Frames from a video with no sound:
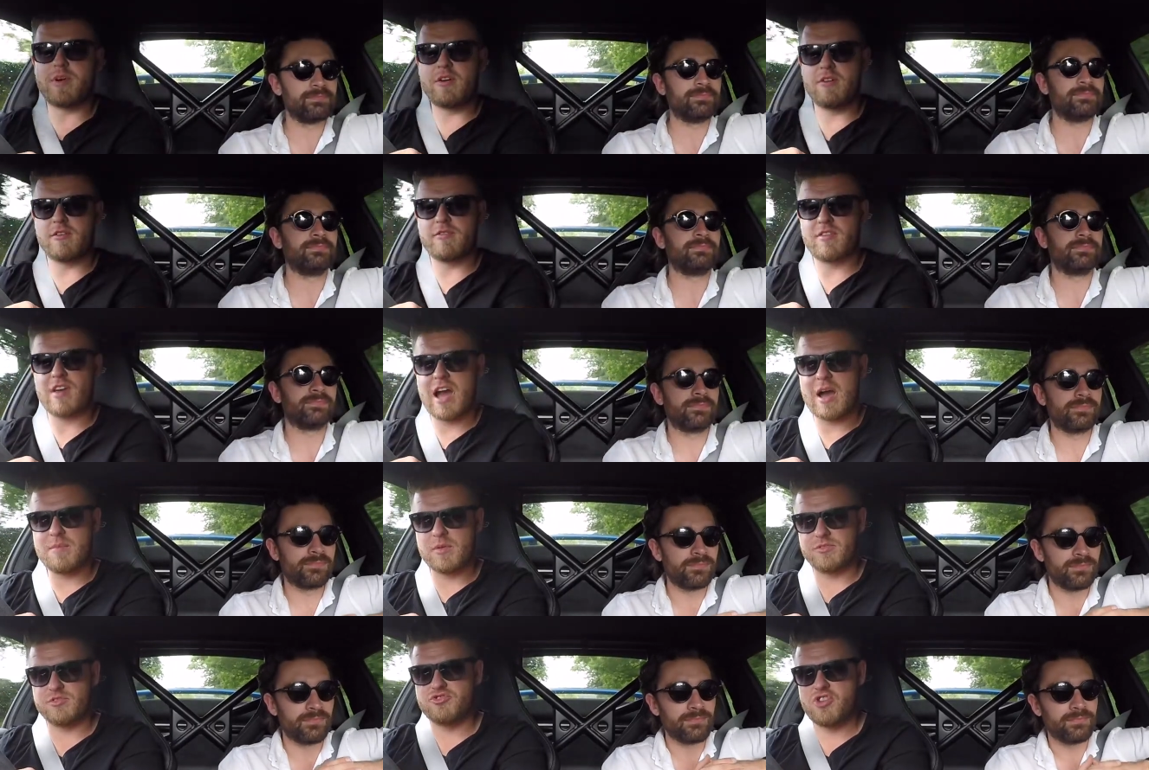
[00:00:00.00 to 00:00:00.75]
Speaker 1: period of
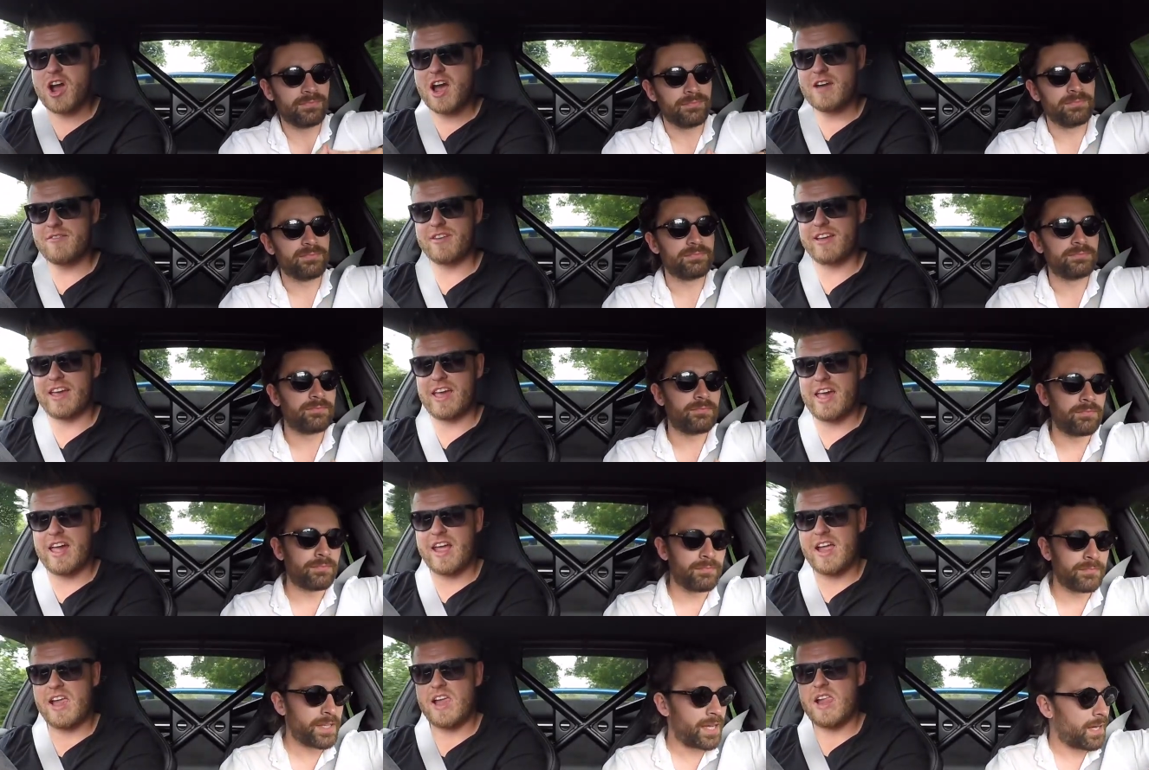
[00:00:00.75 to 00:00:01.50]
time of driving
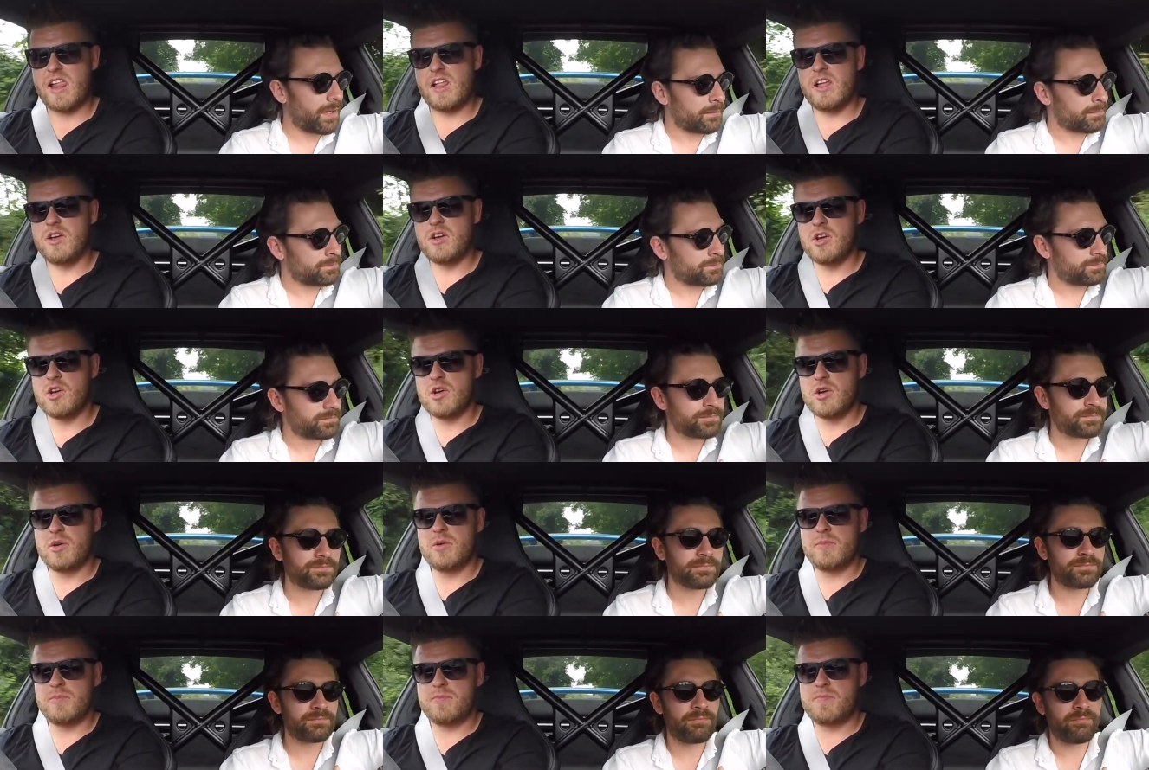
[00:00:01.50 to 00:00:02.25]
it, yeah.
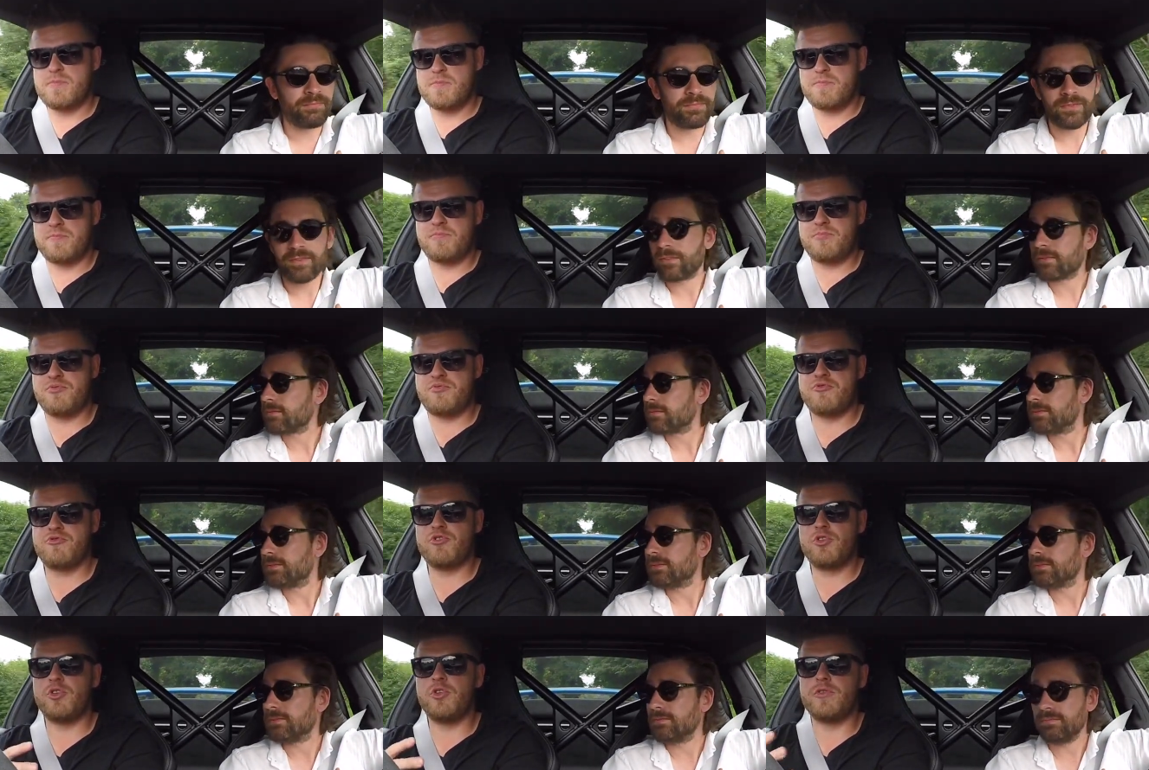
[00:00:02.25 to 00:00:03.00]

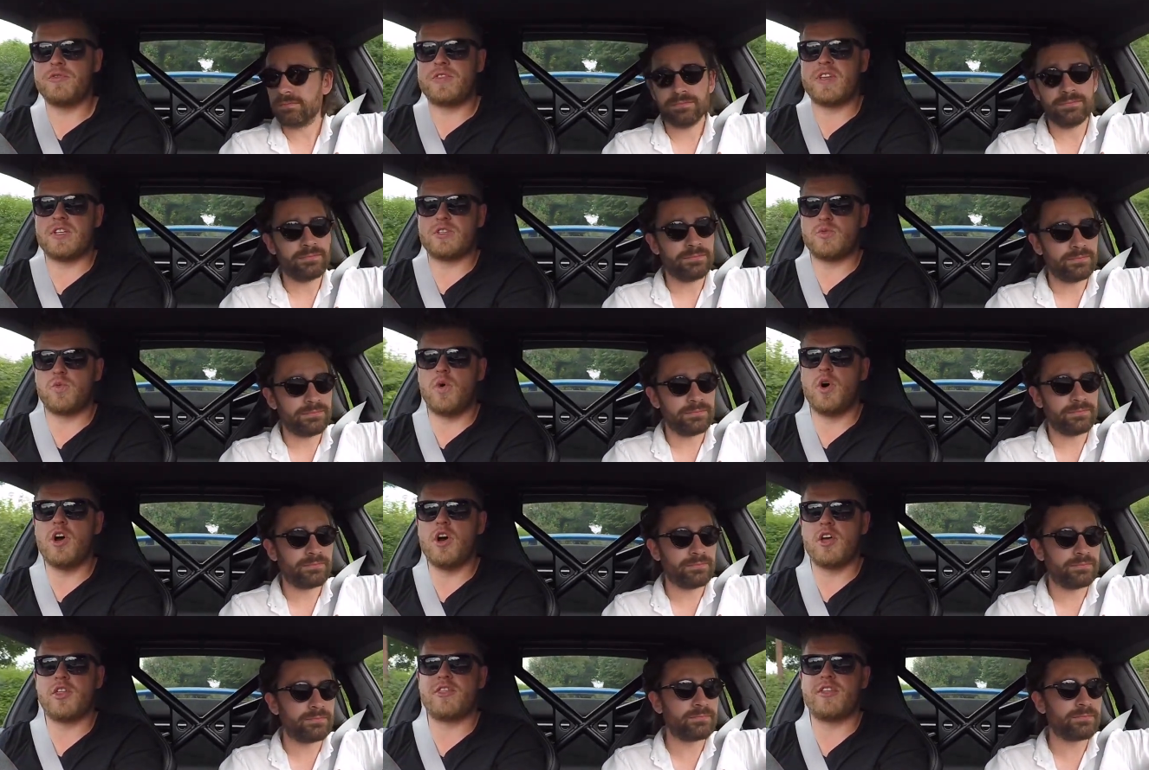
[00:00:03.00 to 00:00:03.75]
proved its
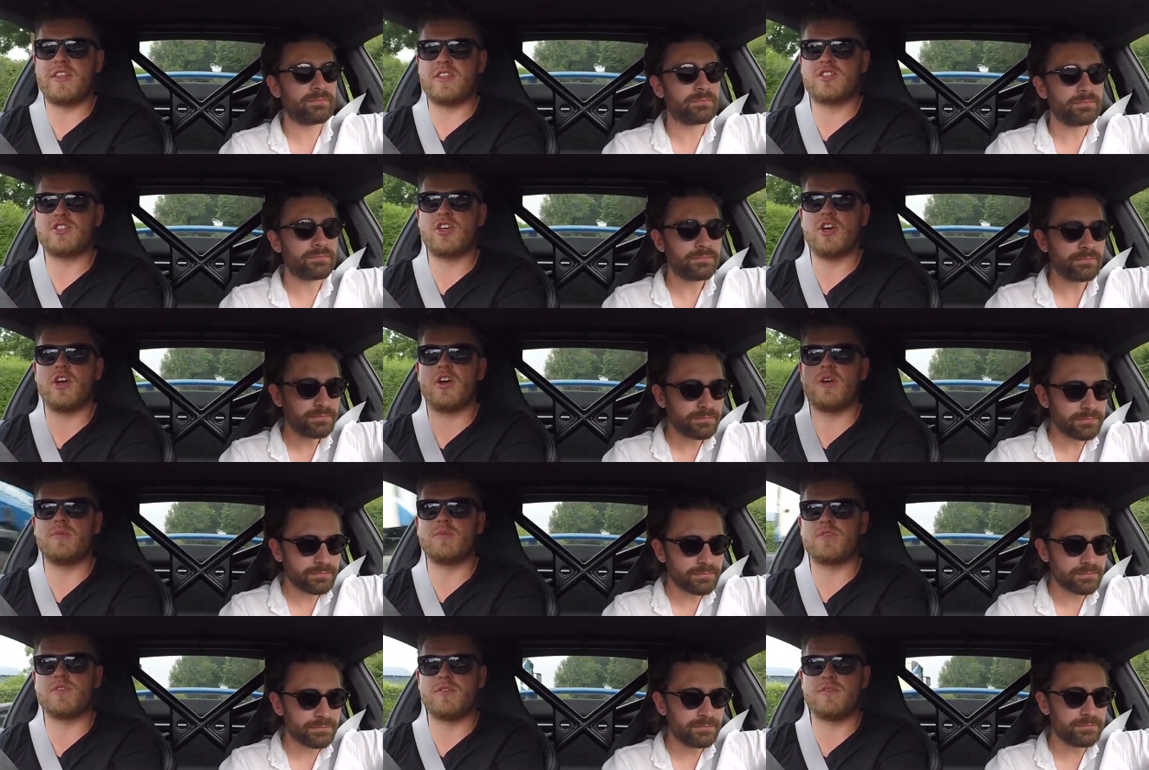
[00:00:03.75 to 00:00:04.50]
worth in
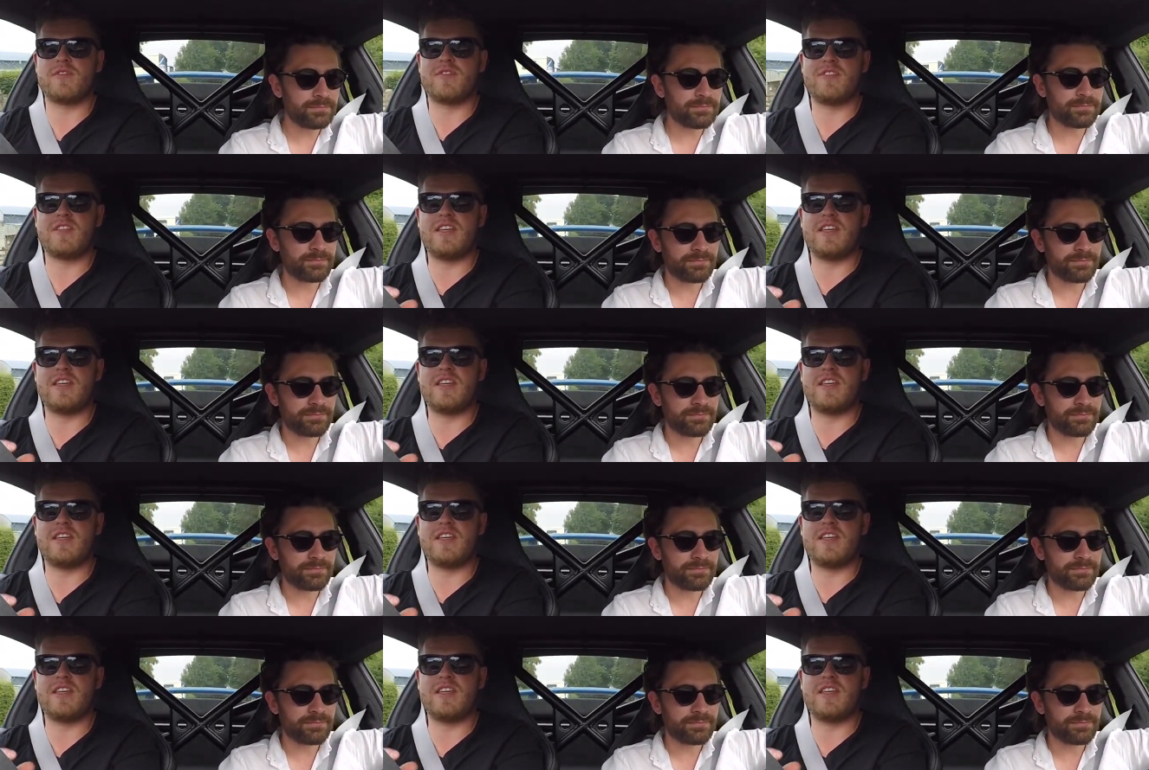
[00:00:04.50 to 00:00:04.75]
terms of